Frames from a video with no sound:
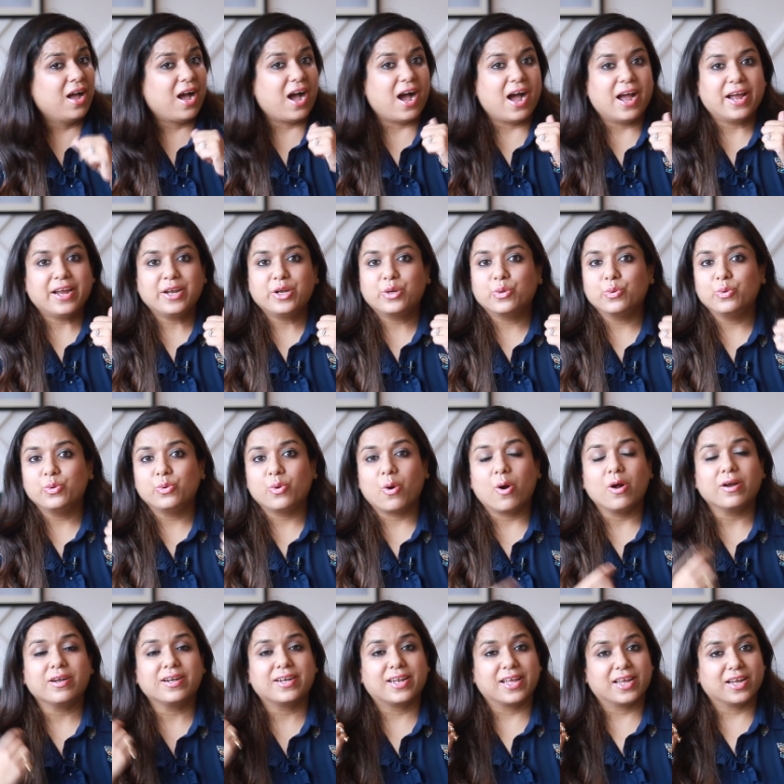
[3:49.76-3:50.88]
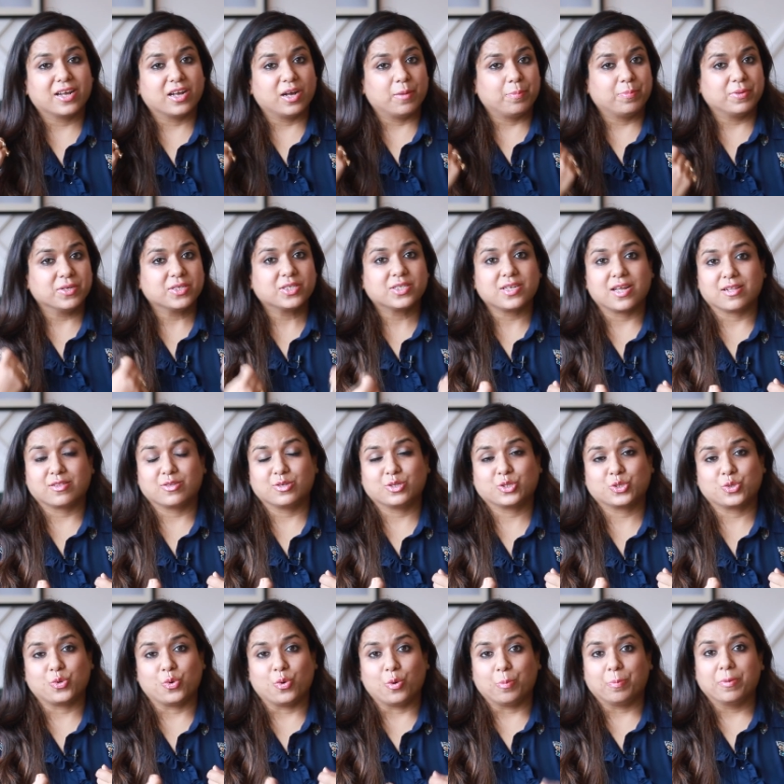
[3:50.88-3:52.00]
I do not take up a
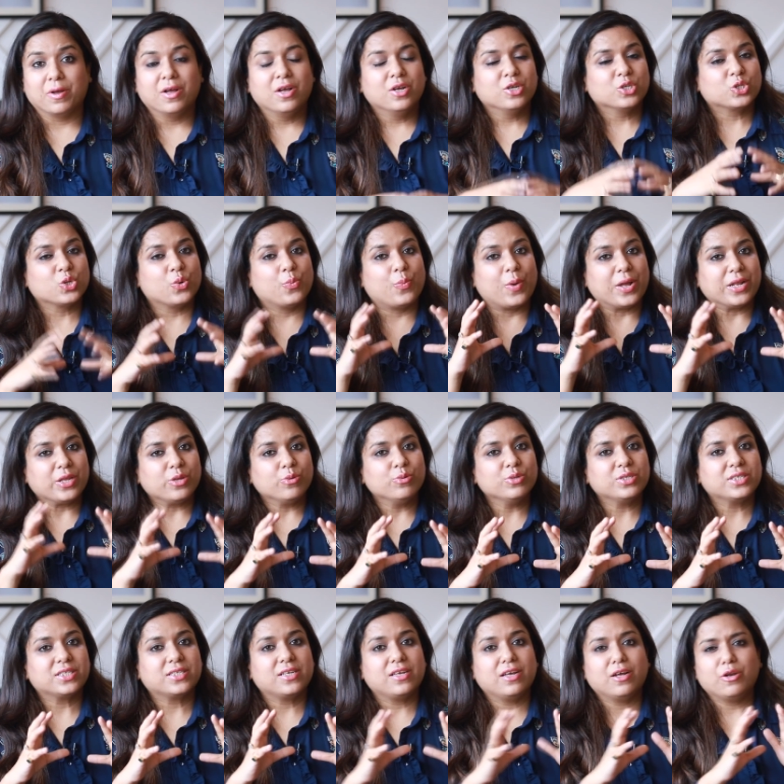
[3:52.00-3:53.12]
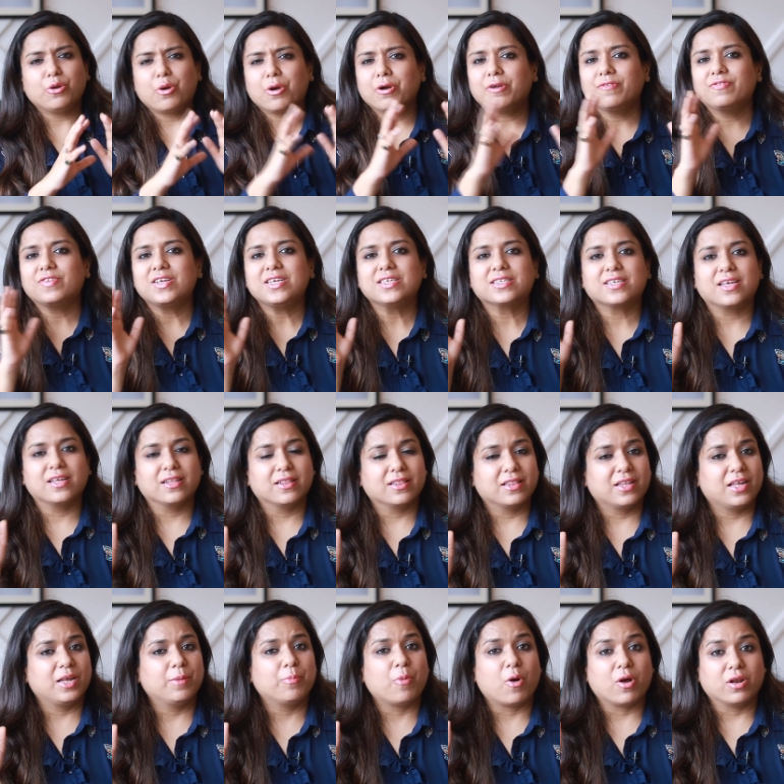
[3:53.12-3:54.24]
stethoscope. So when you see a lot of these
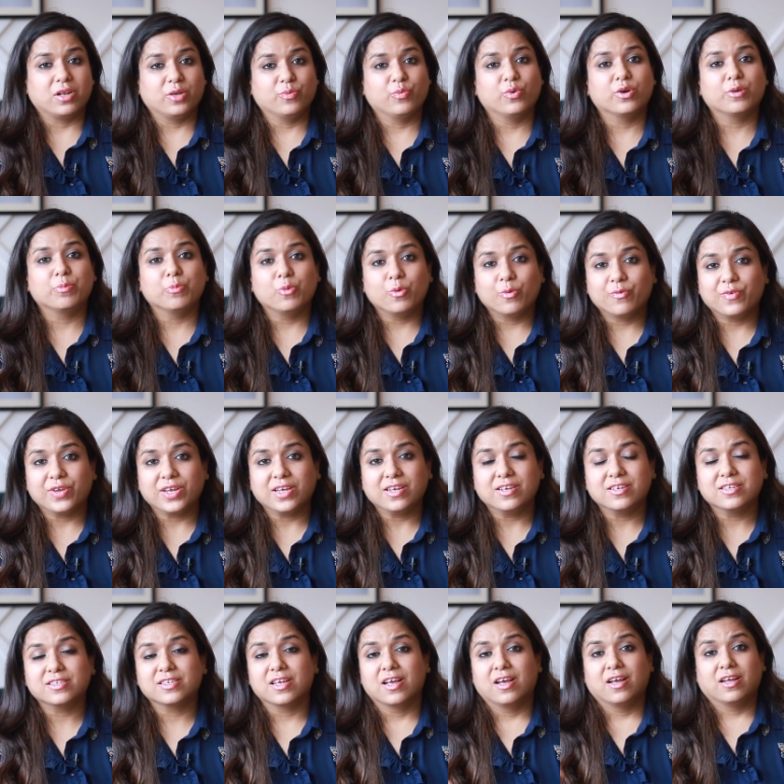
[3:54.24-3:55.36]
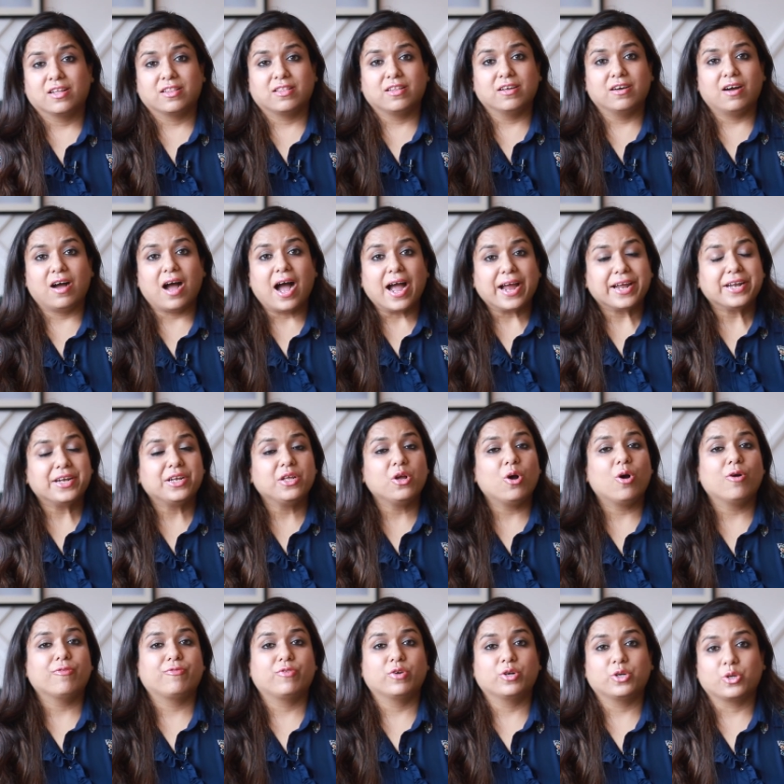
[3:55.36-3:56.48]
Hindi Bollywood movies, the idea
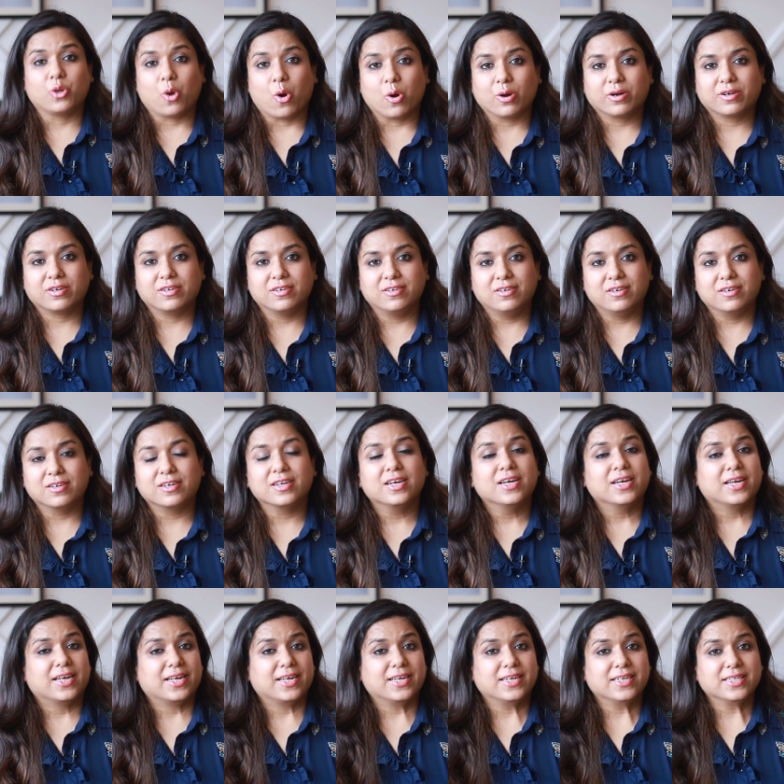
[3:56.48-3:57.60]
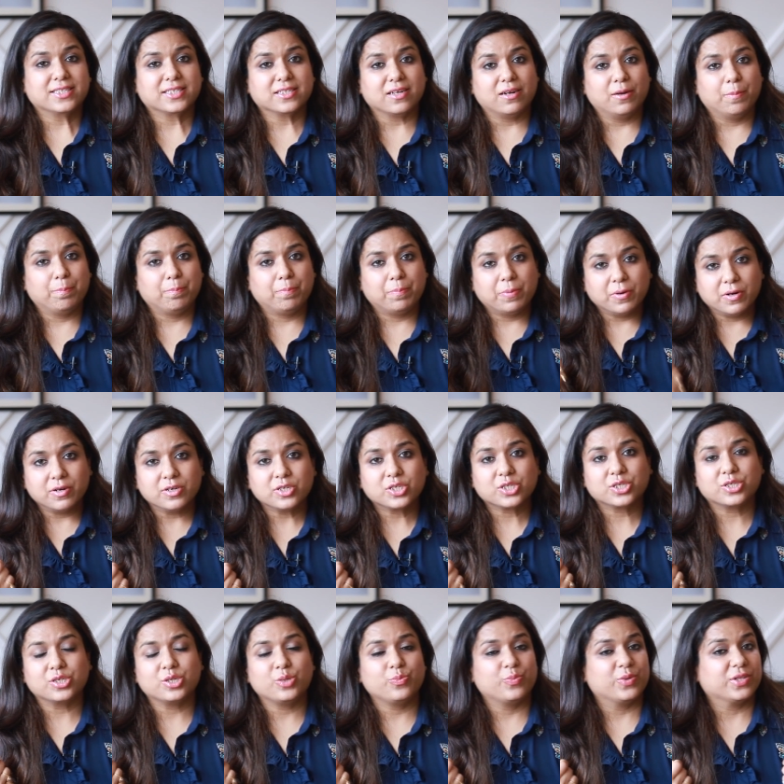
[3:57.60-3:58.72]
of a doctor is a
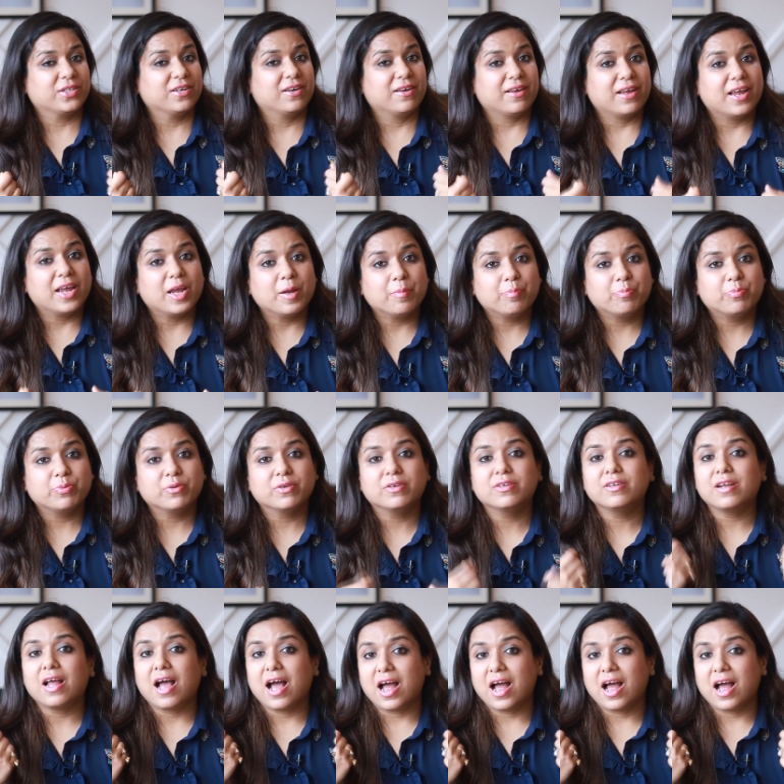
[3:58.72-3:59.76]
person with an apron